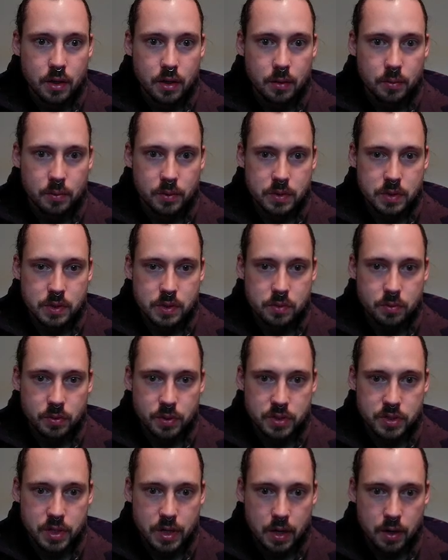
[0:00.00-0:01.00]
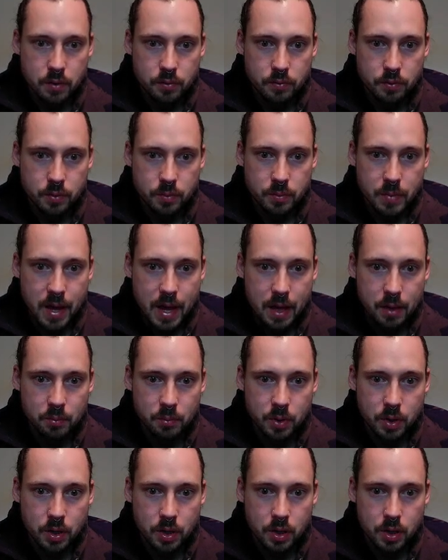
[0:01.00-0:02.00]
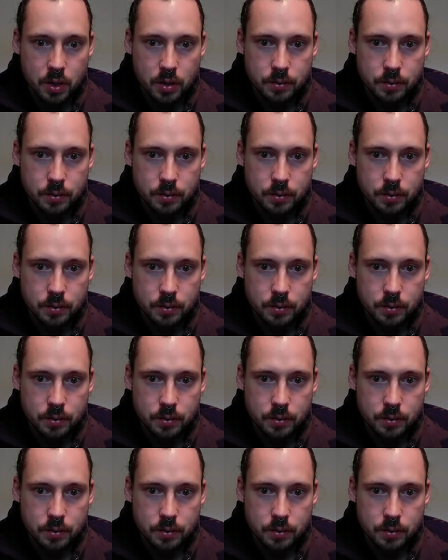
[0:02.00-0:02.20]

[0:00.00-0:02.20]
I'll switch out for Magmar.